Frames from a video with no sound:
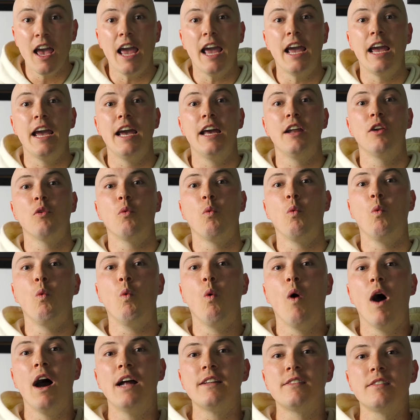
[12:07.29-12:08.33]
and
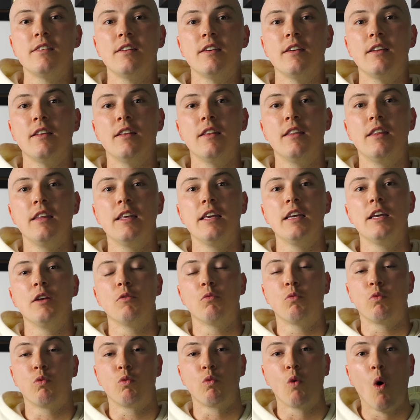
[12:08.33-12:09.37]
what the
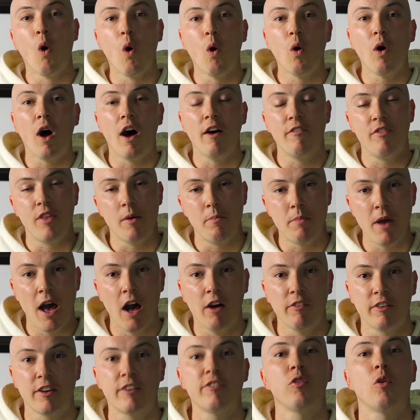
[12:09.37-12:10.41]
role of the
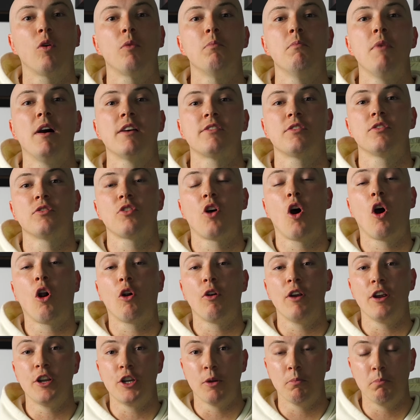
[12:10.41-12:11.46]
pelvic floor muscles
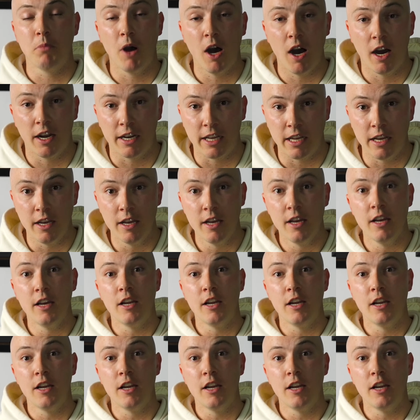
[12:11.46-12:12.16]
are in your body.